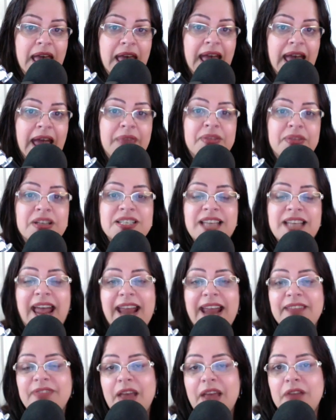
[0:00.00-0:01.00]
And then
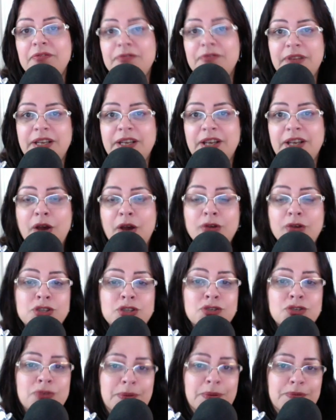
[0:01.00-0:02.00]
take that video, strip